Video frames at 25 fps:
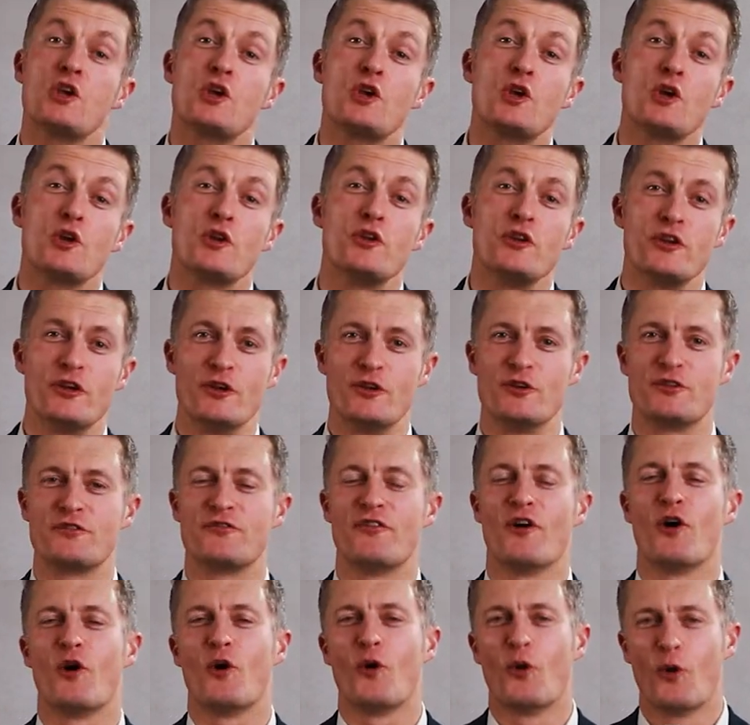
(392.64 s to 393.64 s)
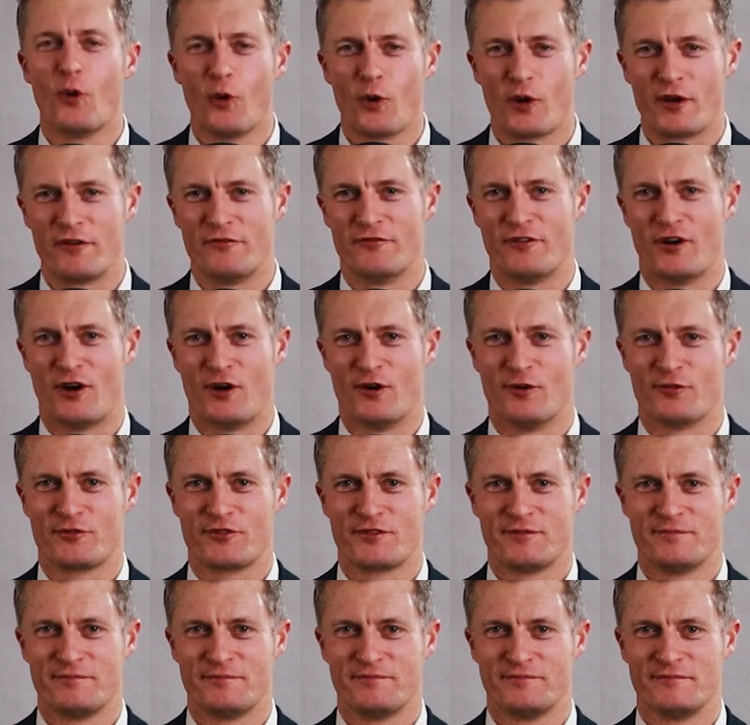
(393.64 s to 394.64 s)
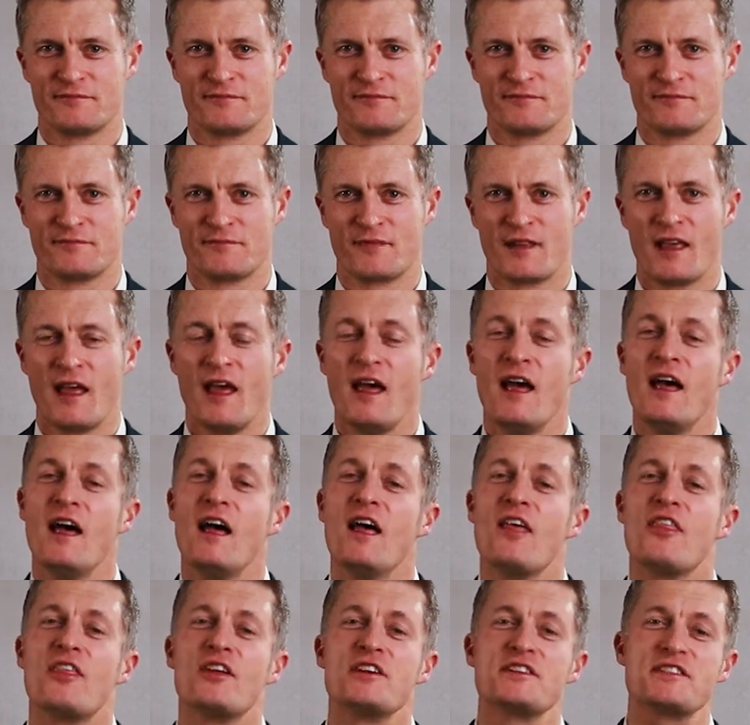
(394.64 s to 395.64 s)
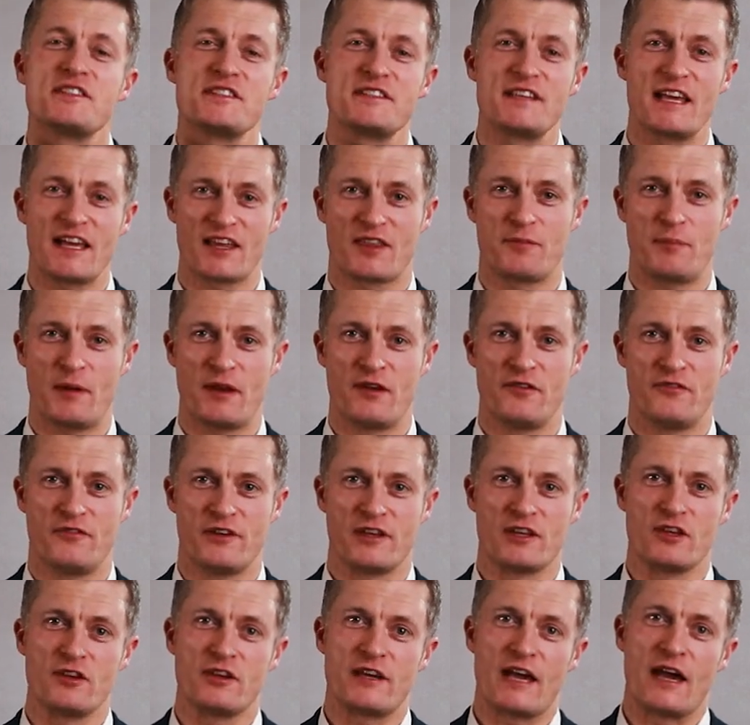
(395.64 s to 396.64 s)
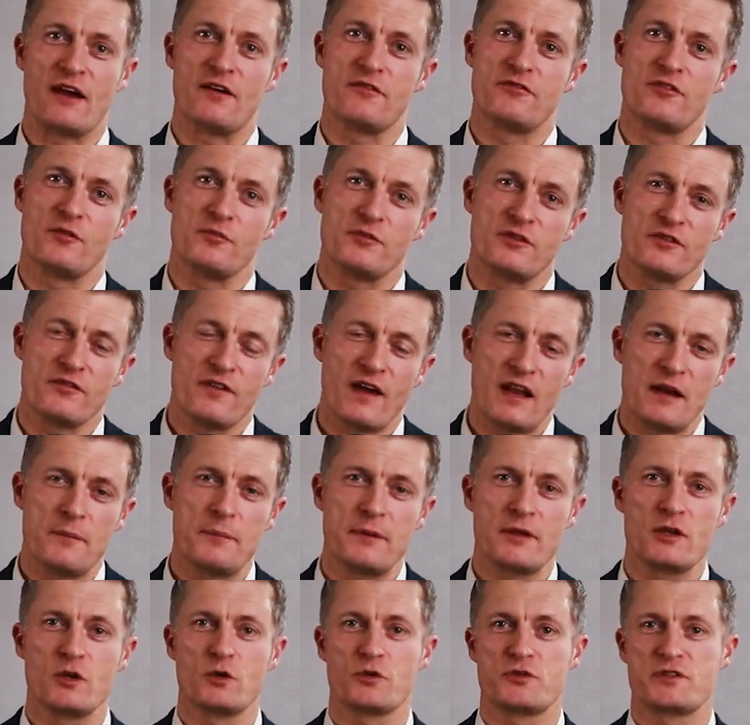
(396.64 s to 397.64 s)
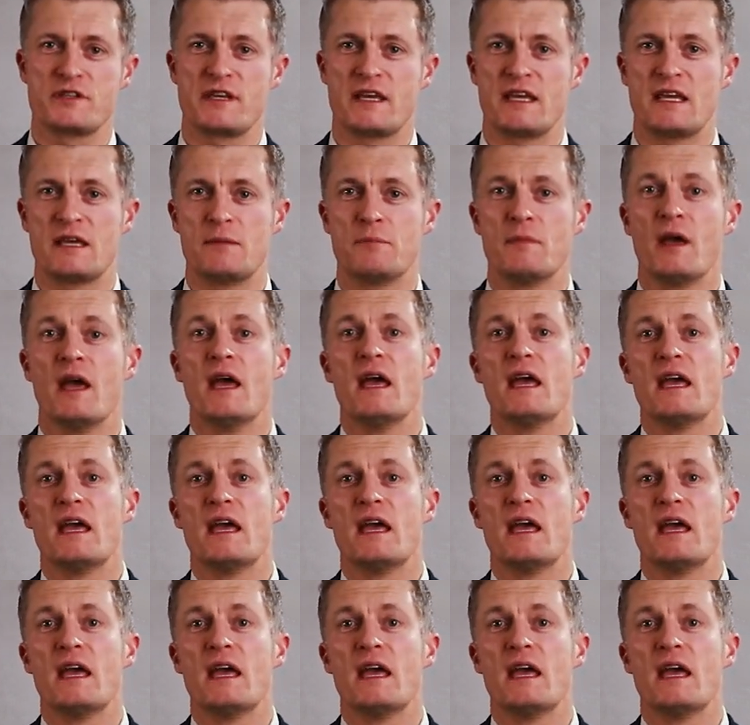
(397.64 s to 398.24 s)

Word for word: Good news for all involved. The sixth benefit you get from developing your team